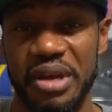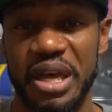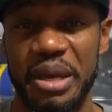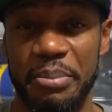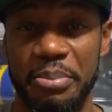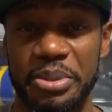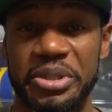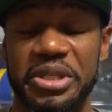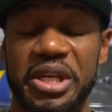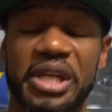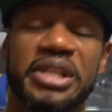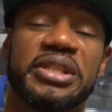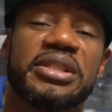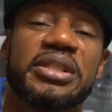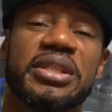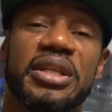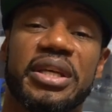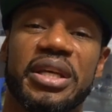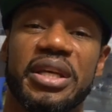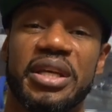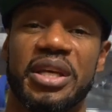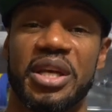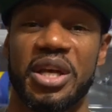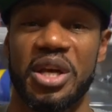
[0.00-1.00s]
and
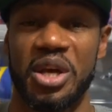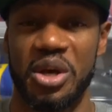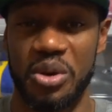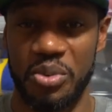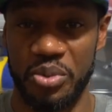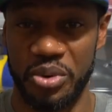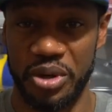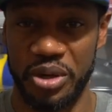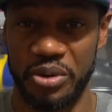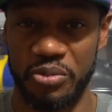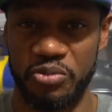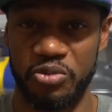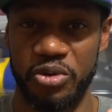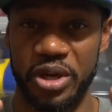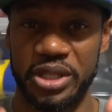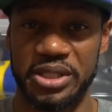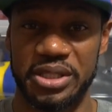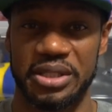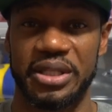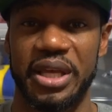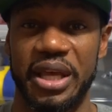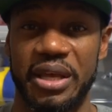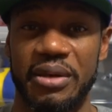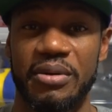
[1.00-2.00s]
potentially would
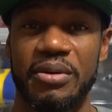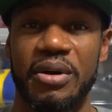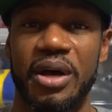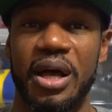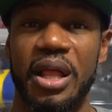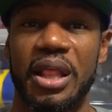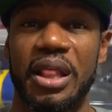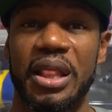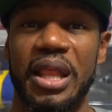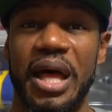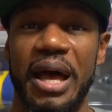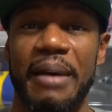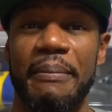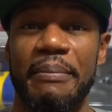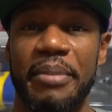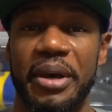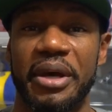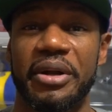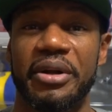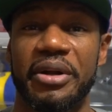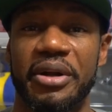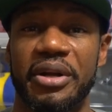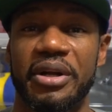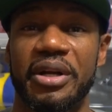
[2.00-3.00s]
resonate a lot
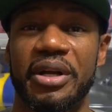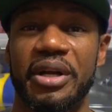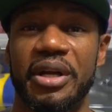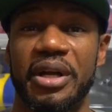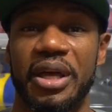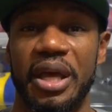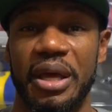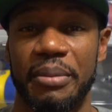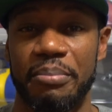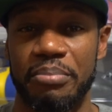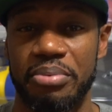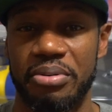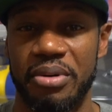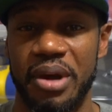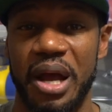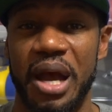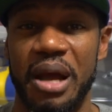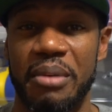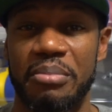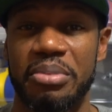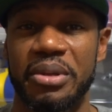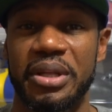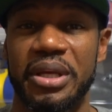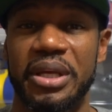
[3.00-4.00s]
better and
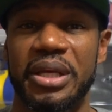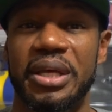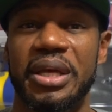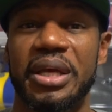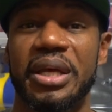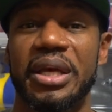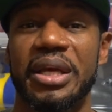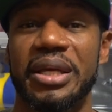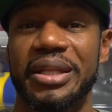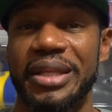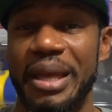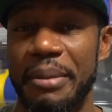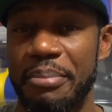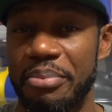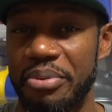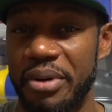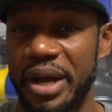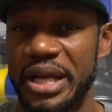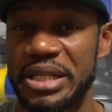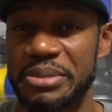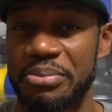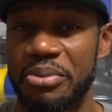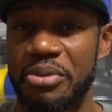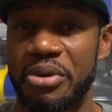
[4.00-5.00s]
probably that
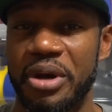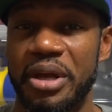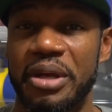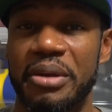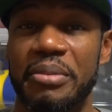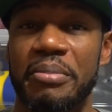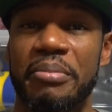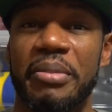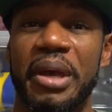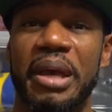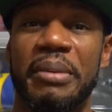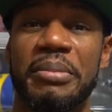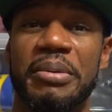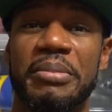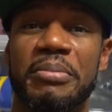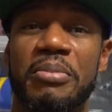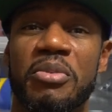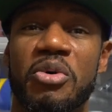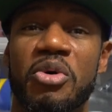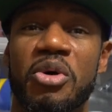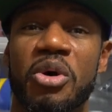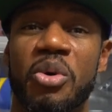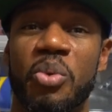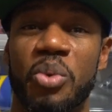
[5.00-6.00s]
price point may be
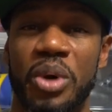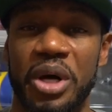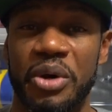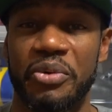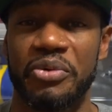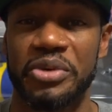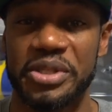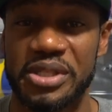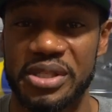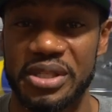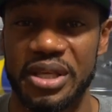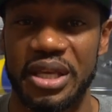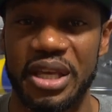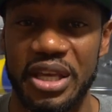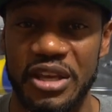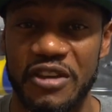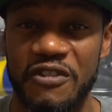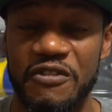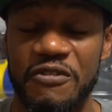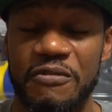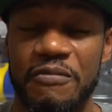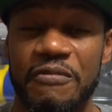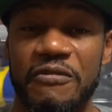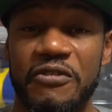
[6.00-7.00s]
more well
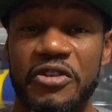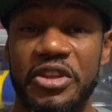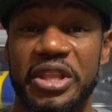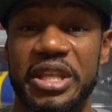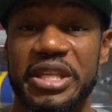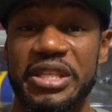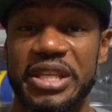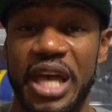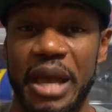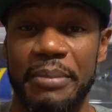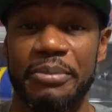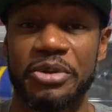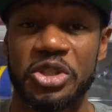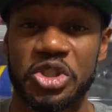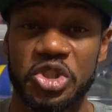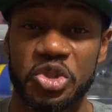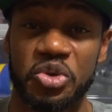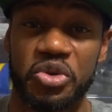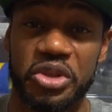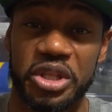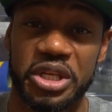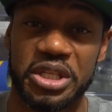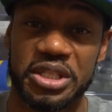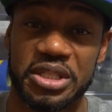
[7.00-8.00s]
received for the type of
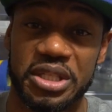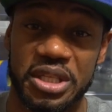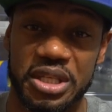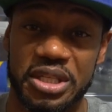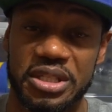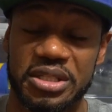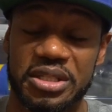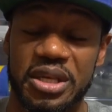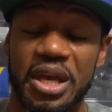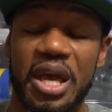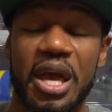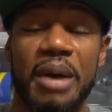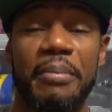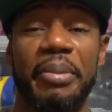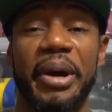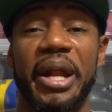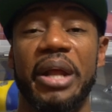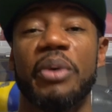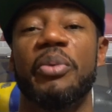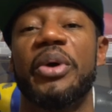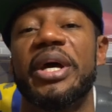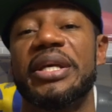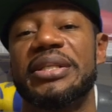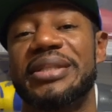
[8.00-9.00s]
shoe this is.
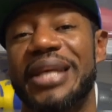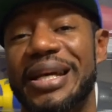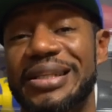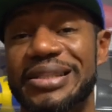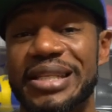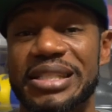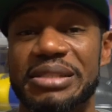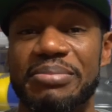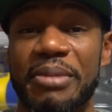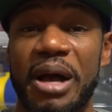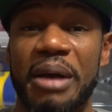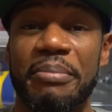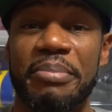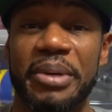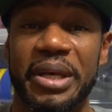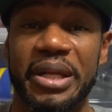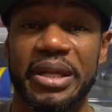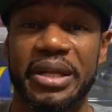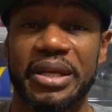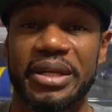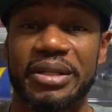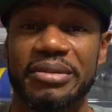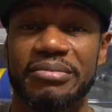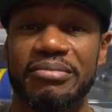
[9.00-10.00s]
But anyways, that's just my
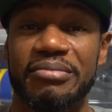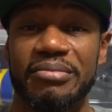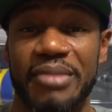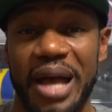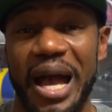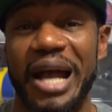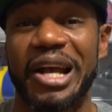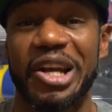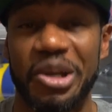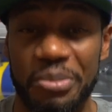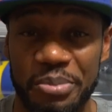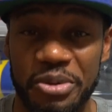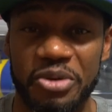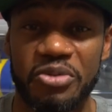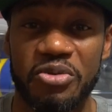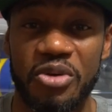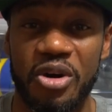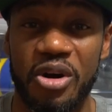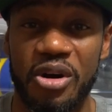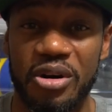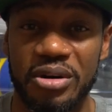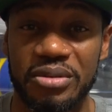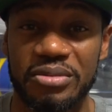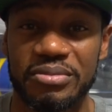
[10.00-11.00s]
opinion. I could be
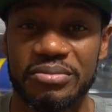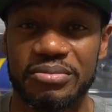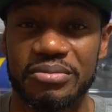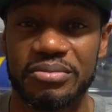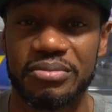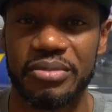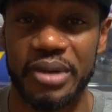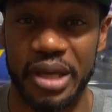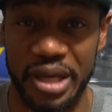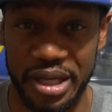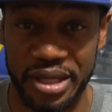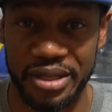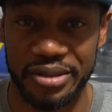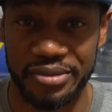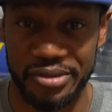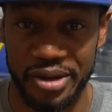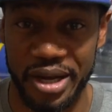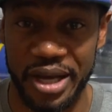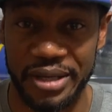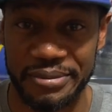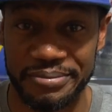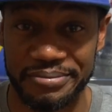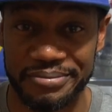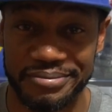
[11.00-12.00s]
wrong, eh,
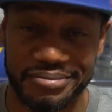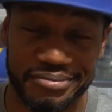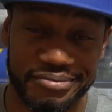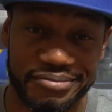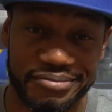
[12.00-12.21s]
right?